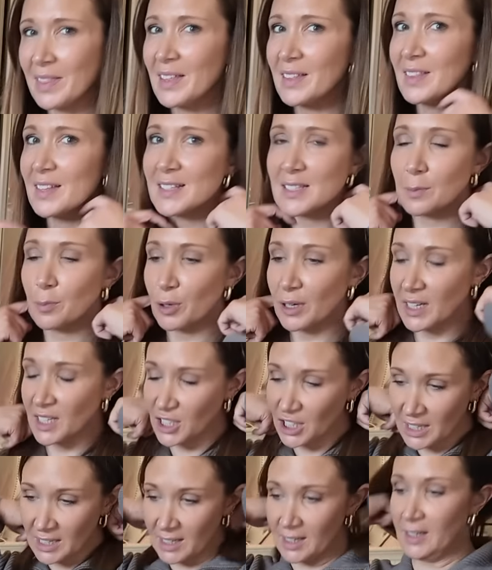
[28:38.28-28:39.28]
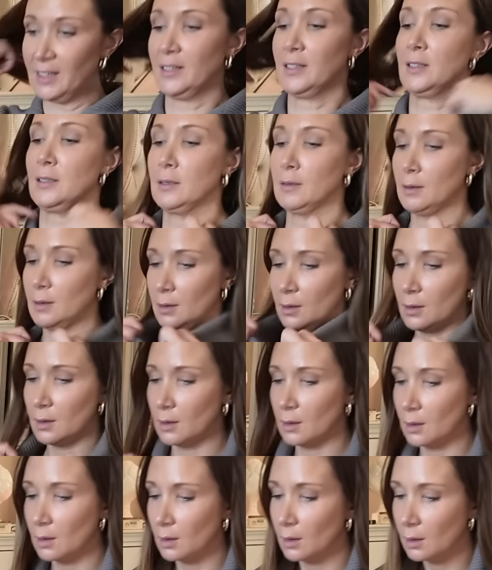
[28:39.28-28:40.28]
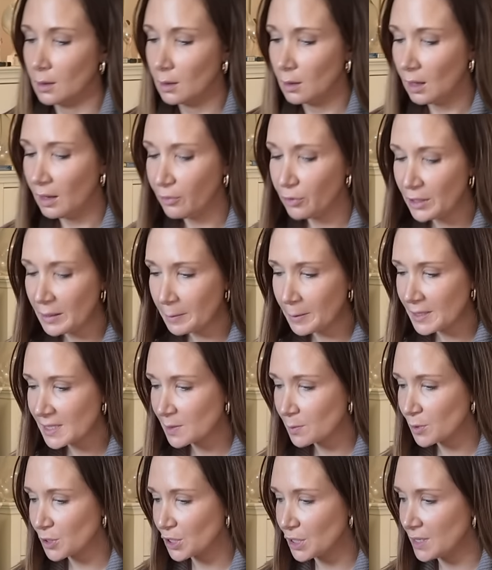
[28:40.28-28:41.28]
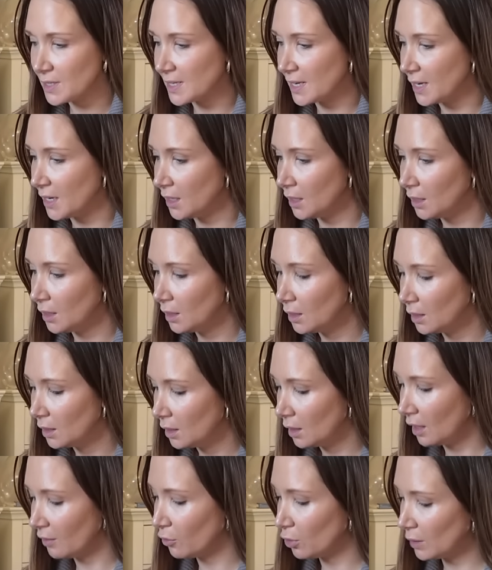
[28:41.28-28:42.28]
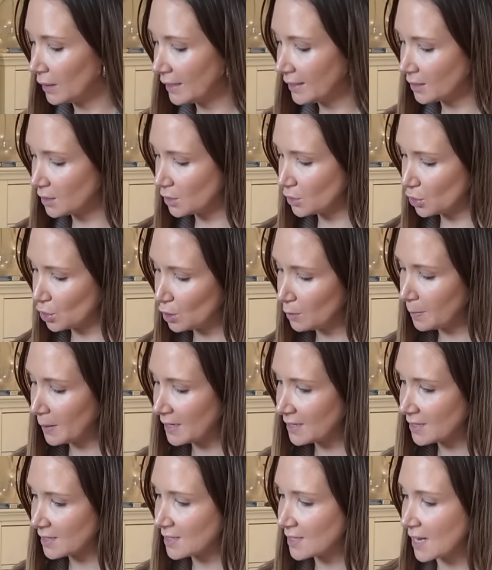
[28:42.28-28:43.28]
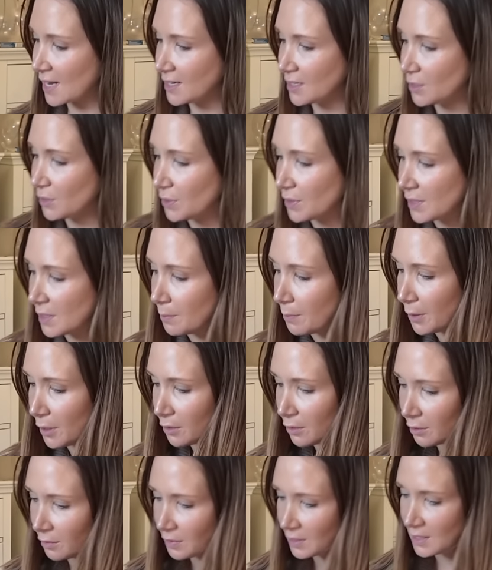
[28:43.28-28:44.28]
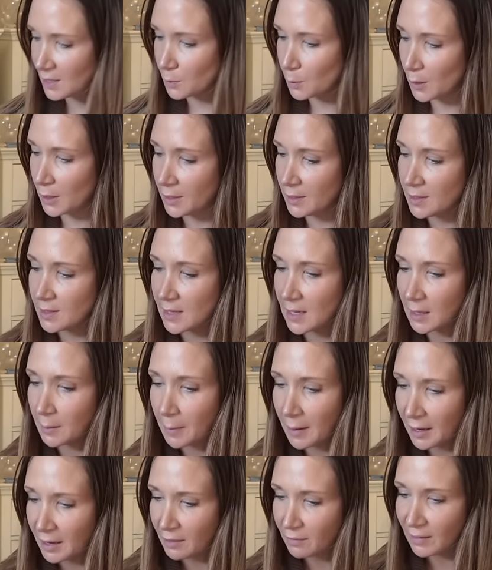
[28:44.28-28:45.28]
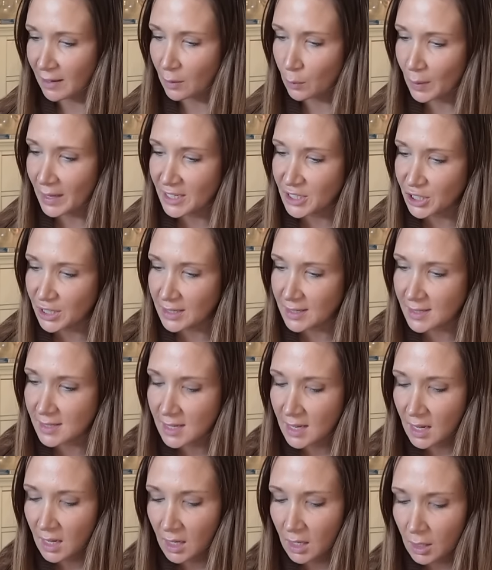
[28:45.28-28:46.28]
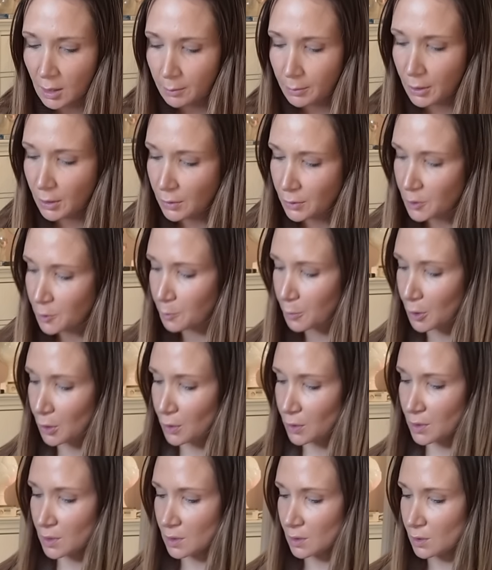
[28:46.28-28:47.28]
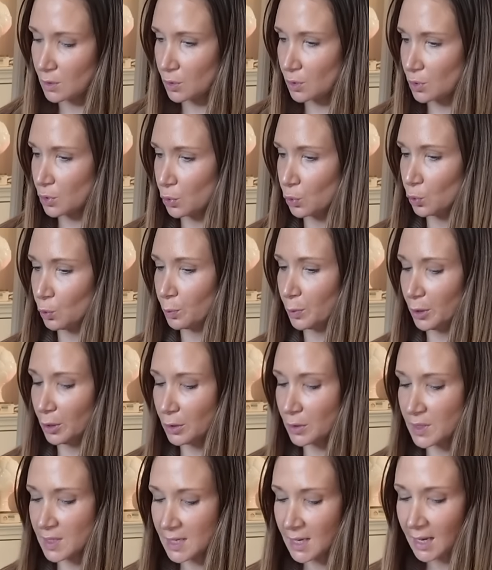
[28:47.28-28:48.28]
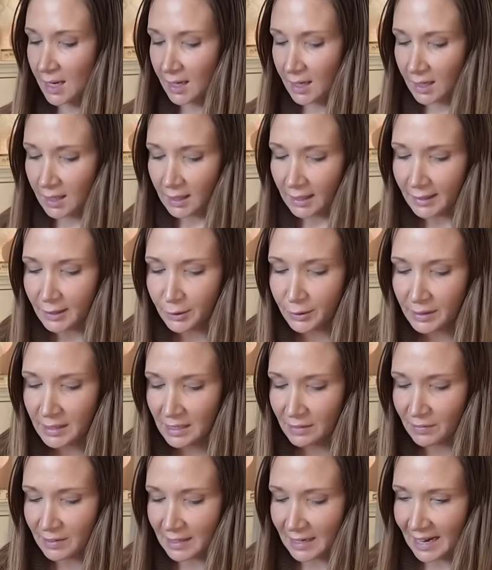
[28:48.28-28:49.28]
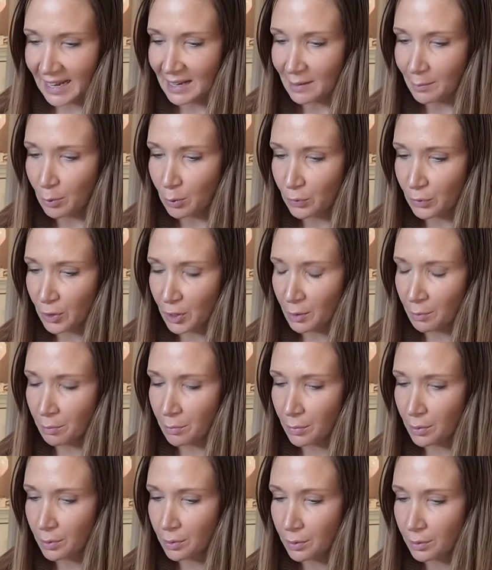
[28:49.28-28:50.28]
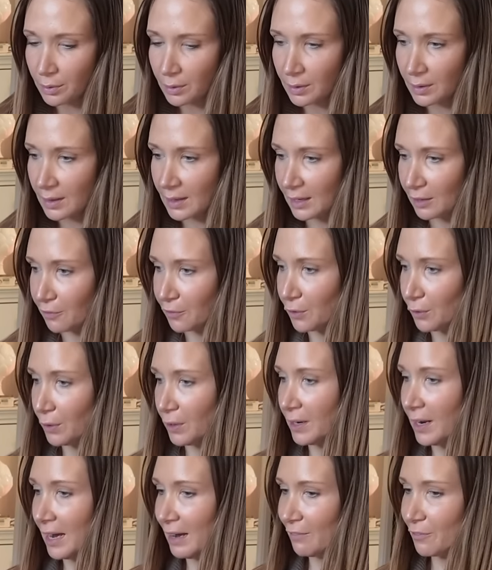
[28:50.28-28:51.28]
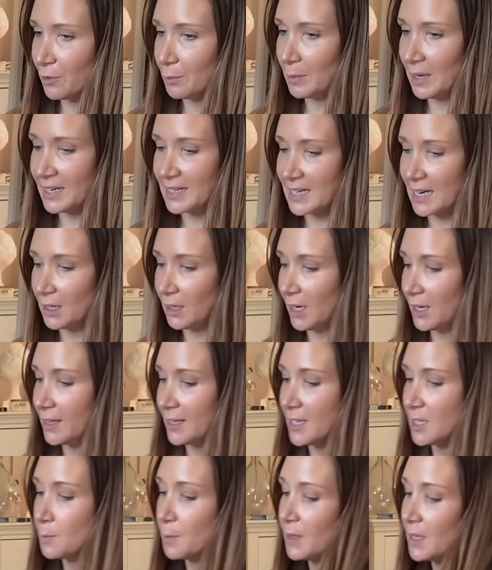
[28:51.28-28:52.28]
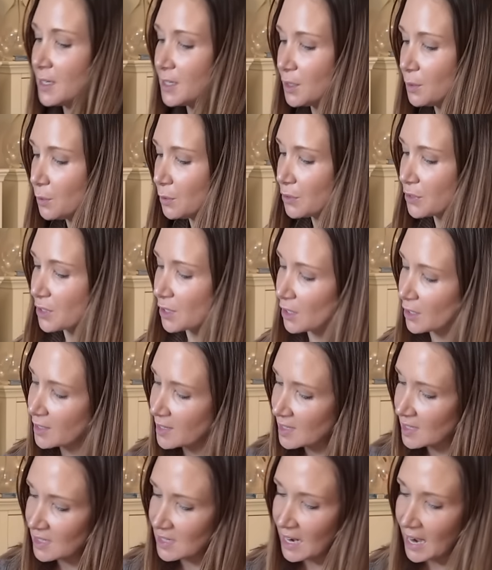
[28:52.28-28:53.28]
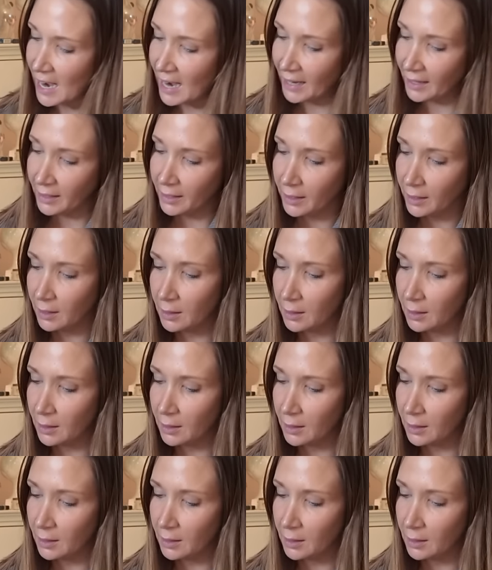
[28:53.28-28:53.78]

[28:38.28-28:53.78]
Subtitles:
think these are pretty genius. I've already put some shoes in. I've got like 2 pairs of sandals in both of these ones, then a pair of like wedges, boots, tall boots. Like you could even label them if you're going to have them laid down like this, but they do also stack